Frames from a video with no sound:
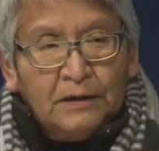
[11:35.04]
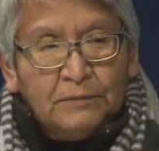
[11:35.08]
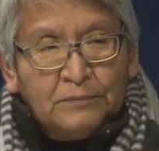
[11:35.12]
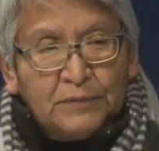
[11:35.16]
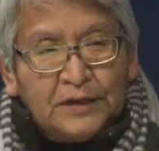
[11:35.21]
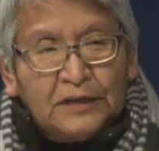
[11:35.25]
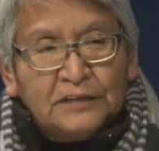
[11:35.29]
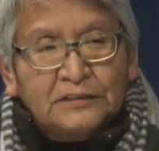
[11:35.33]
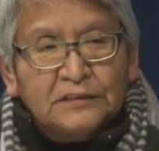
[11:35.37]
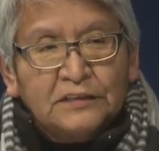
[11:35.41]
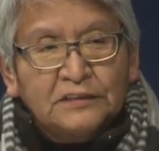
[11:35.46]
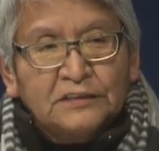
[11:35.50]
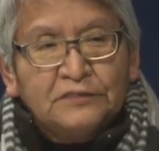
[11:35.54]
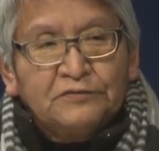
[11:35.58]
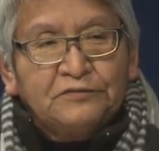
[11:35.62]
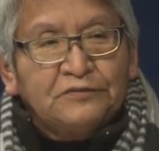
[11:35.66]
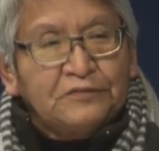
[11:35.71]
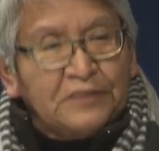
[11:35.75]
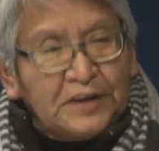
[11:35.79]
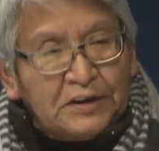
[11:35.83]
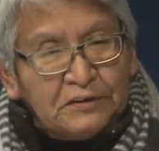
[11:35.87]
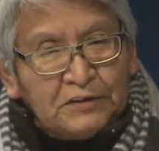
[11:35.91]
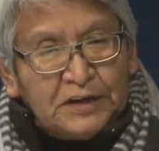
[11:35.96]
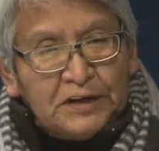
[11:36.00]
Because it's
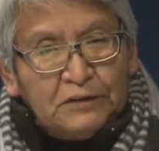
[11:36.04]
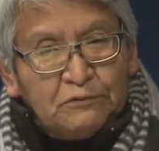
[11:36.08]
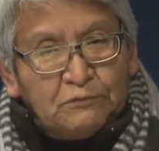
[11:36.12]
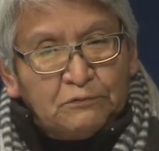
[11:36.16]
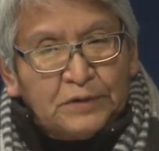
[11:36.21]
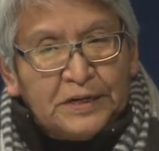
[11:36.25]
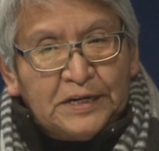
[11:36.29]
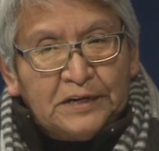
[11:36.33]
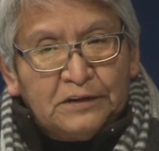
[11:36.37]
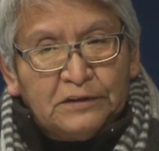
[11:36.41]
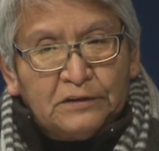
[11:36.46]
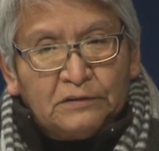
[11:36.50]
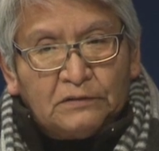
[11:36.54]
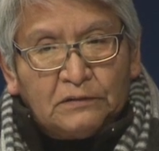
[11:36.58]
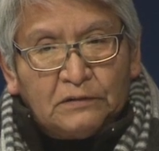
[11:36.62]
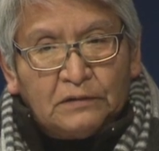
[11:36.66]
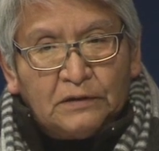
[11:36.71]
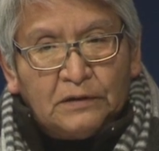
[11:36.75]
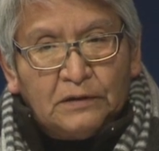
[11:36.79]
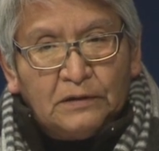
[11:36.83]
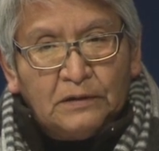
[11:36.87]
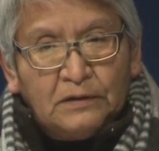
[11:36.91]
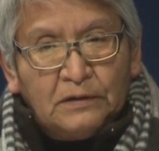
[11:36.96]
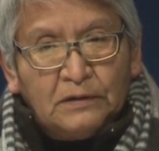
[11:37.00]
very
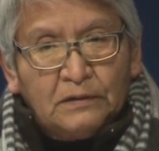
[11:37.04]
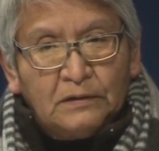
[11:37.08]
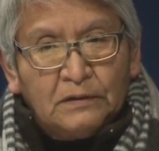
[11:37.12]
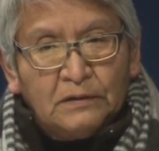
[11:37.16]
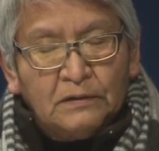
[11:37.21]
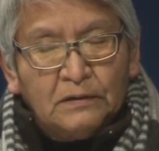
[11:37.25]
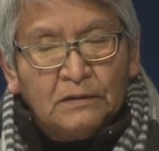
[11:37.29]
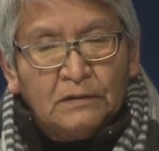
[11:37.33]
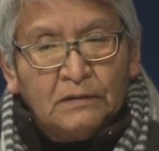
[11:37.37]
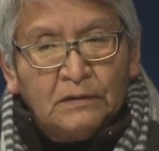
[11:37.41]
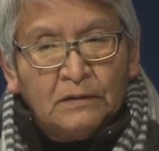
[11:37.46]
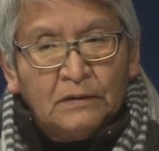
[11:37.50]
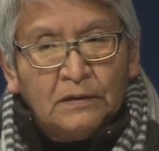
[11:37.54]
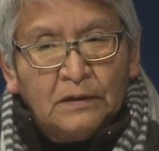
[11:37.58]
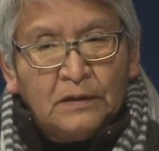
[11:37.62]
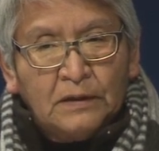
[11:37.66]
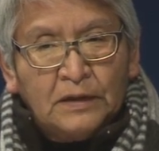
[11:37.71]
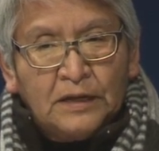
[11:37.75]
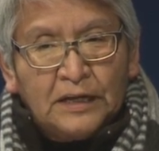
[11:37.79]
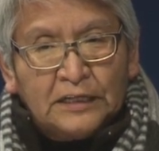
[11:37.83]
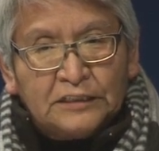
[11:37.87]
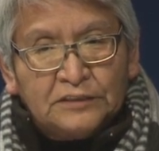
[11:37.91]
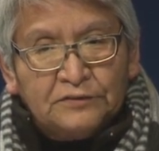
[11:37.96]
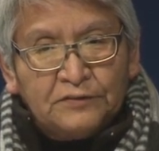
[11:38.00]
real.
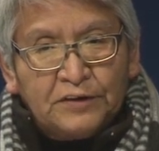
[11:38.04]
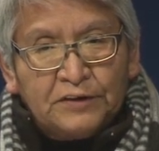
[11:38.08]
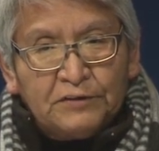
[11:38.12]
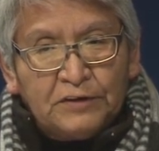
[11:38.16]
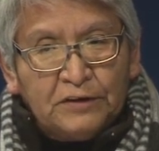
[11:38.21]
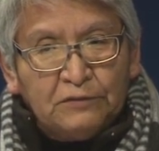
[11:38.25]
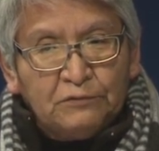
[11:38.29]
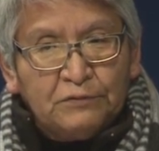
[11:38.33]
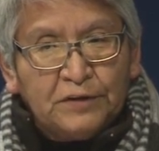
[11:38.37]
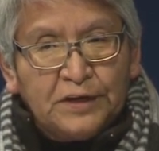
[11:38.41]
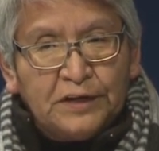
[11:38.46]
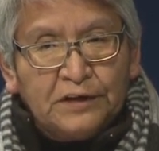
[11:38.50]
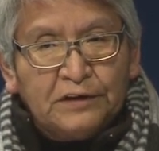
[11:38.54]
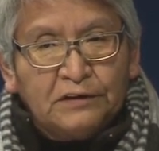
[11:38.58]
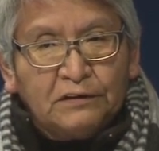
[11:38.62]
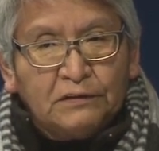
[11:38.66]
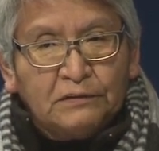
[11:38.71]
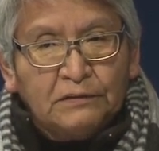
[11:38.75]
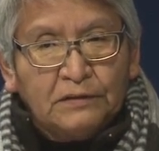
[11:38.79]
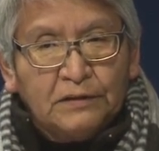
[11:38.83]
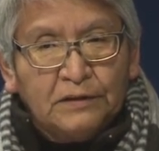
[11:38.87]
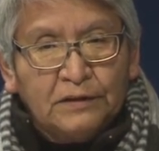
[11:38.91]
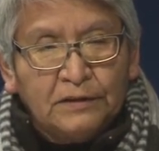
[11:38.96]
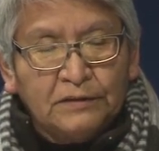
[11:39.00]
It's very
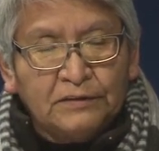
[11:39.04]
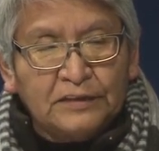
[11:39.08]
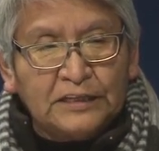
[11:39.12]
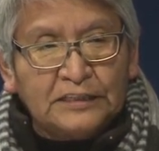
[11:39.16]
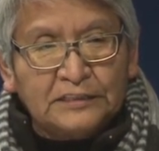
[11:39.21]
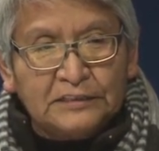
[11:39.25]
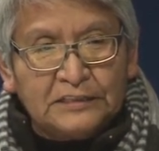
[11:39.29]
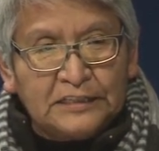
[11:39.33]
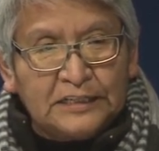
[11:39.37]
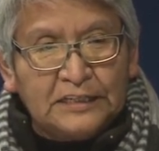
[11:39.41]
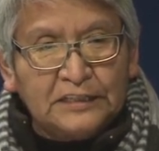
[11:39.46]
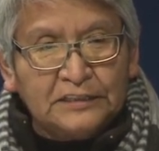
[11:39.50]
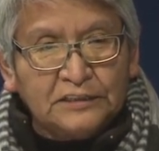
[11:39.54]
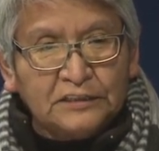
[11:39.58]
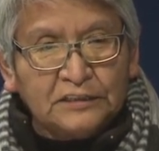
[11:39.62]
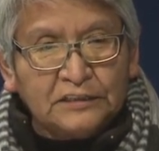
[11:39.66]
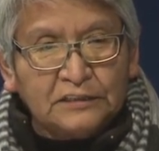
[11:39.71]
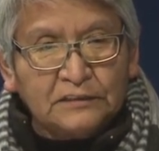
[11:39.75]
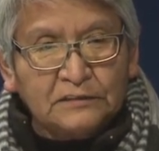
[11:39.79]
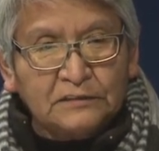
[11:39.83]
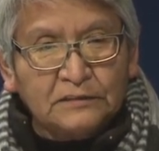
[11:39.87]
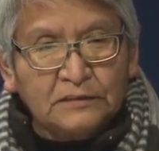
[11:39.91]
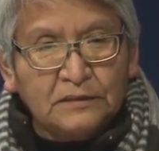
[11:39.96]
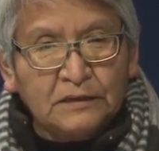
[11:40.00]
real, these
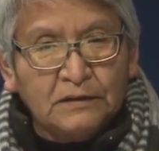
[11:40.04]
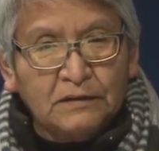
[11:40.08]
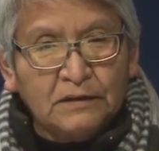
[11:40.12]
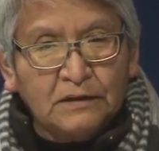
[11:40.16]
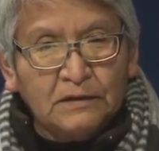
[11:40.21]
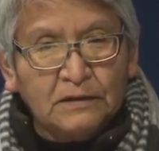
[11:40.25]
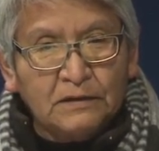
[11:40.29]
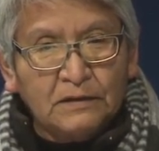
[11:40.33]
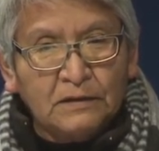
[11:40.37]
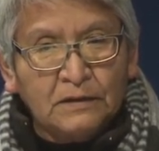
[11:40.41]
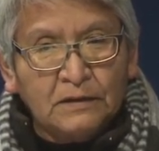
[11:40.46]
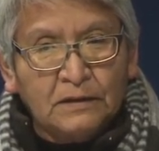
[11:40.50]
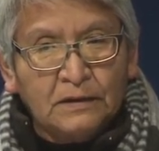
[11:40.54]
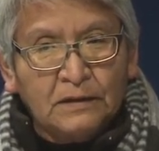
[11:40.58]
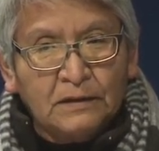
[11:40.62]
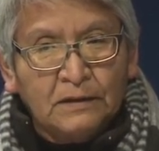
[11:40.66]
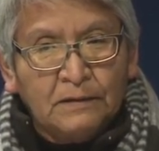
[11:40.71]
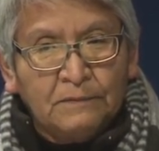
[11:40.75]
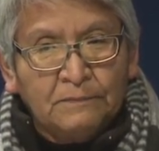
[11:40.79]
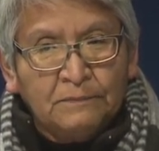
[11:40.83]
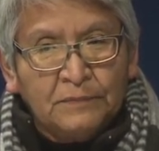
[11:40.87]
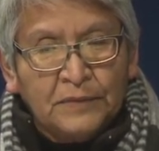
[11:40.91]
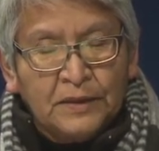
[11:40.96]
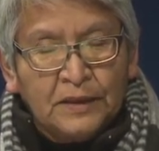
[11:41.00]
teachings,
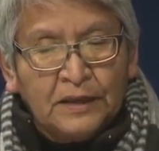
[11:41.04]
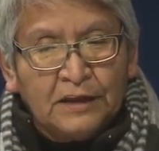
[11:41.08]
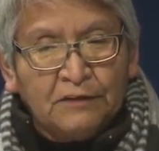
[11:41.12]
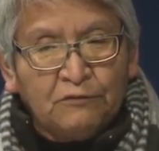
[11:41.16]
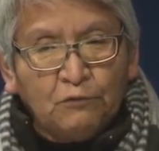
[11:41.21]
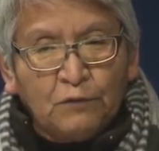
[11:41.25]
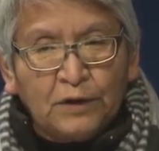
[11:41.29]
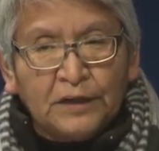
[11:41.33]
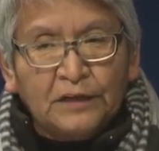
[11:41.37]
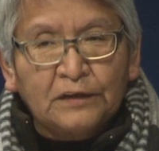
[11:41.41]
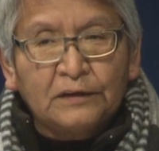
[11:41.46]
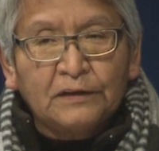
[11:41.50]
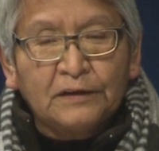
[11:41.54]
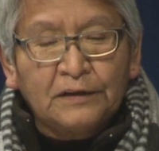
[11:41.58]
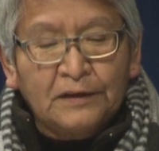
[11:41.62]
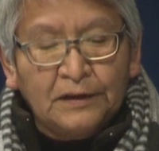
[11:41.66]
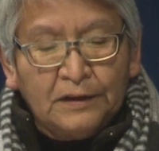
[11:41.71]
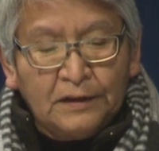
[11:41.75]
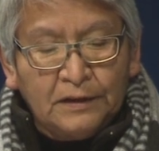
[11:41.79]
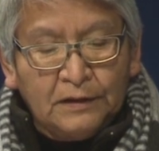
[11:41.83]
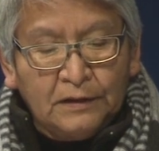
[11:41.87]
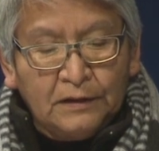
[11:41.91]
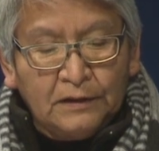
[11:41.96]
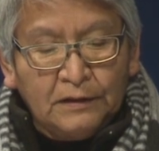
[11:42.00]
if one
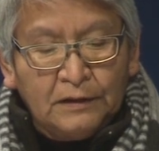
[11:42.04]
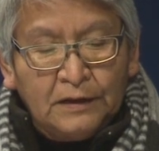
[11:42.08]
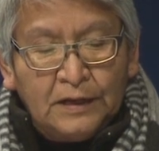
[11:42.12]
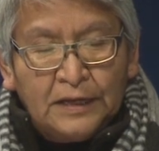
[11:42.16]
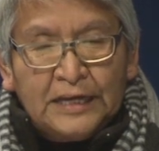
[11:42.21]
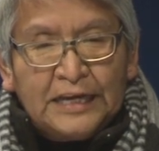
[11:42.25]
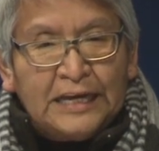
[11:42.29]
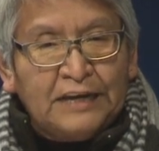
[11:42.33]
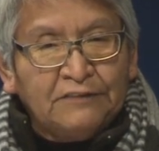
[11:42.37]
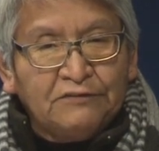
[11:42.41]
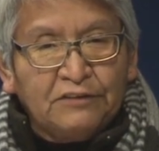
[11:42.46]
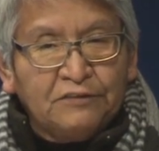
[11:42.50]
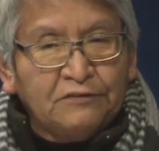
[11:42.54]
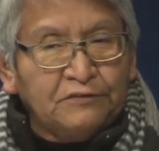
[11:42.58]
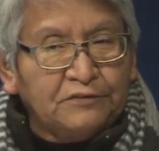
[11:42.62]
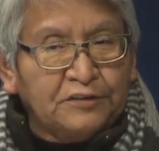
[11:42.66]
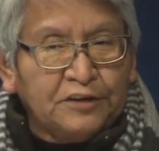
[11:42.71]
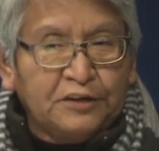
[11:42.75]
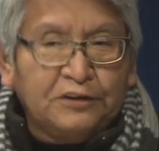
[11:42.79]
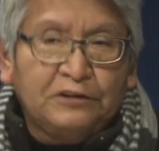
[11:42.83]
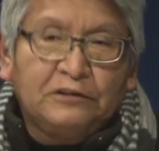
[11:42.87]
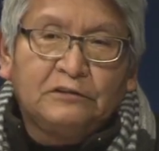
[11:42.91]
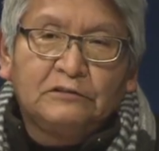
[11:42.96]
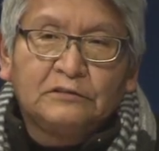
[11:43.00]
even
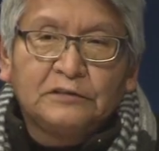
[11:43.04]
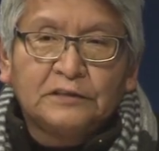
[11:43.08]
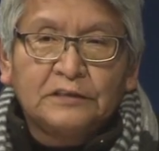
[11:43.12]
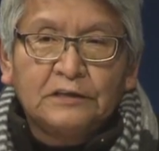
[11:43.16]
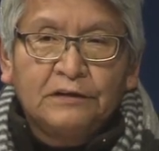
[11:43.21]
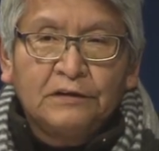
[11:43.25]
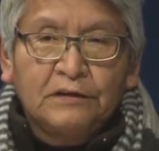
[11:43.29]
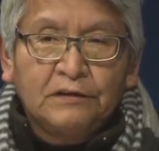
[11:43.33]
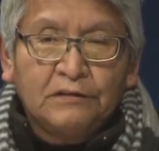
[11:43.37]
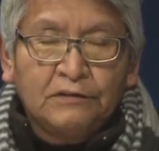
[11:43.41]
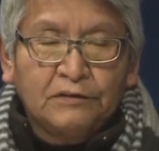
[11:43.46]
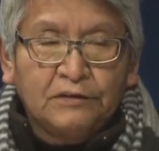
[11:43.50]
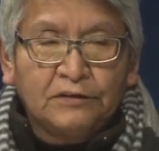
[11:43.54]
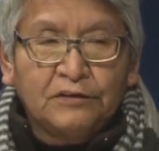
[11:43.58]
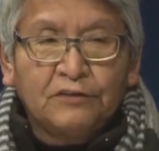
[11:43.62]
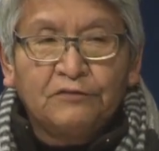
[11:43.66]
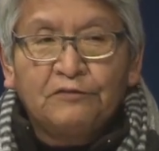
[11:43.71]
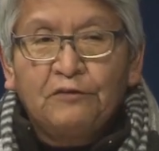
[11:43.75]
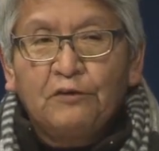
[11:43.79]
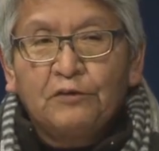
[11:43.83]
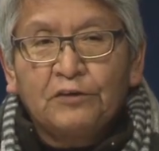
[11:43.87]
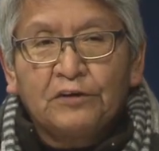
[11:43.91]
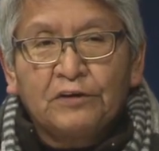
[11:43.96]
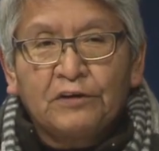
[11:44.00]
views the
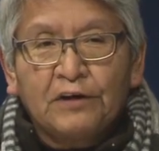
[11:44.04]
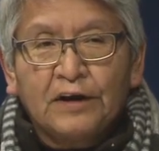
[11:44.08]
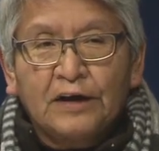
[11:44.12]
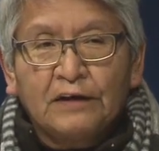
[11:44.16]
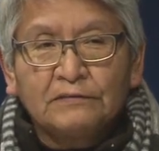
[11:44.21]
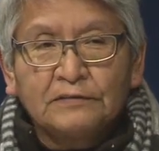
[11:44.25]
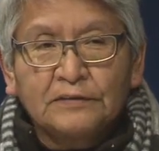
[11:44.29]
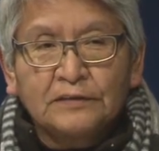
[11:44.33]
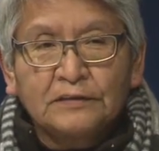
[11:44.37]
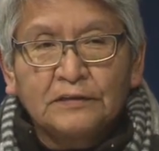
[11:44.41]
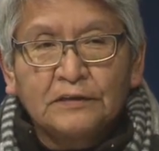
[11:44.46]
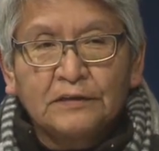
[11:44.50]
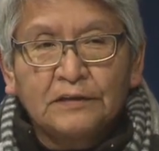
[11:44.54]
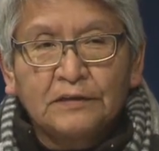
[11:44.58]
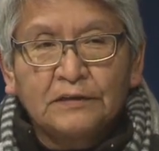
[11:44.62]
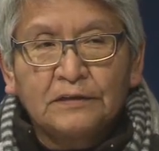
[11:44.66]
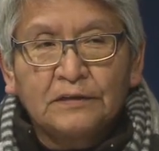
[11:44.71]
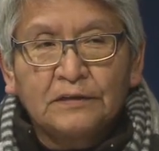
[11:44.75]
photographs.